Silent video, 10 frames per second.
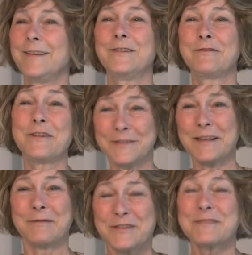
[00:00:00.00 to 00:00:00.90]
you know first
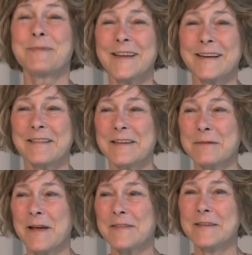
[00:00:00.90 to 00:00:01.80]
I'm just beginning to think
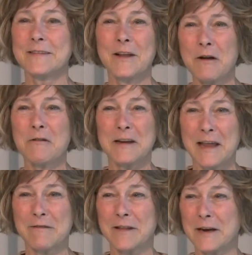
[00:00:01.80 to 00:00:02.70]
about this, and I already
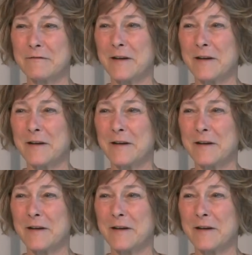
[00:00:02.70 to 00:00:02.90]
have a lot of